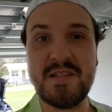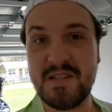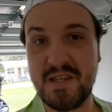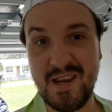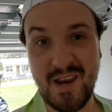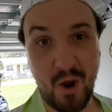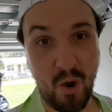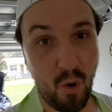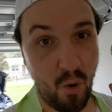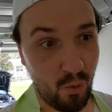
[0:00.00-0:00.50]
is
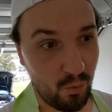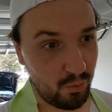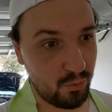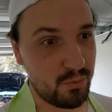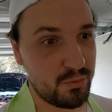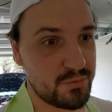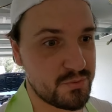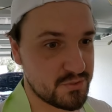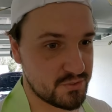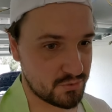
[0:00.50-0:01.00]
an
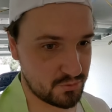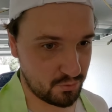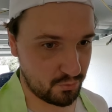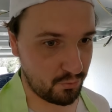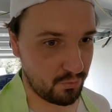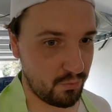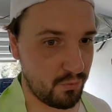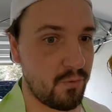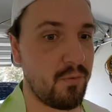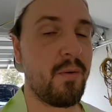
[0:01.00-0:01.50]
old
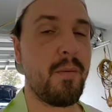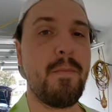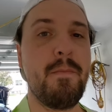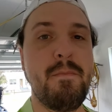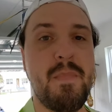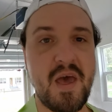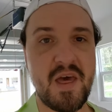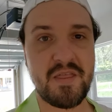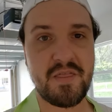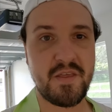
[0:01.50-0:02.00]
school
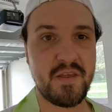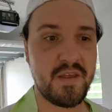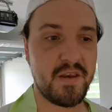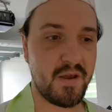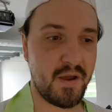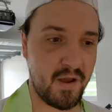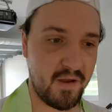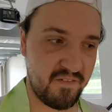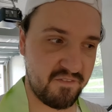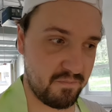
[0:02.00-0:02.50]

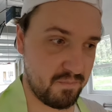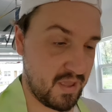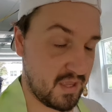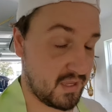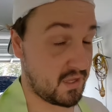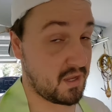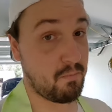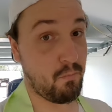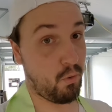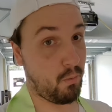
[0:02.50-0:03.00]
method of
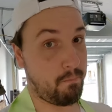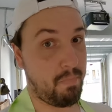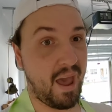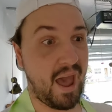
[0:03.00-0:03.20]
making more